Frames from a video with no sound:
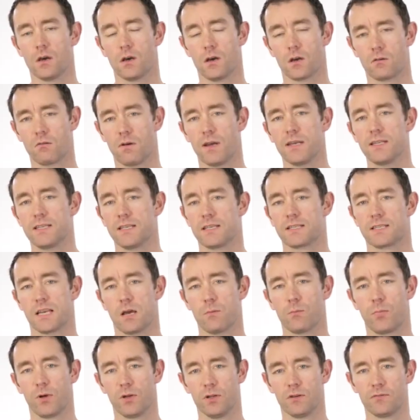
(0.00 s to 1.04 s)
A great
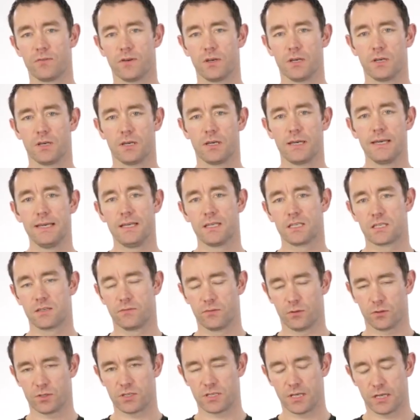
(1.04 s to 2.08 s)
example of an
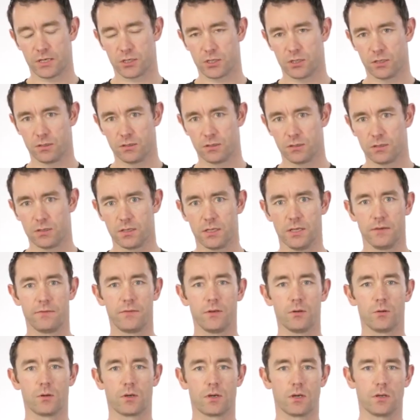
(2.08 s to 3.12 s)
interval session, if
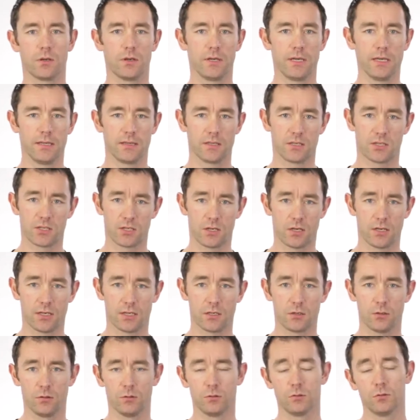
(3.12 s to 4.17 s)
you were going to either
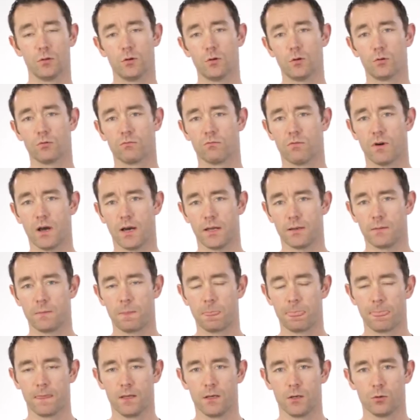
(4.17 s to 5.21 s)
cycle or run,
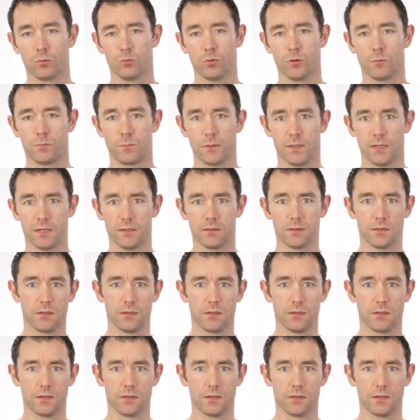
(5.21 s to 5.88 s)
would be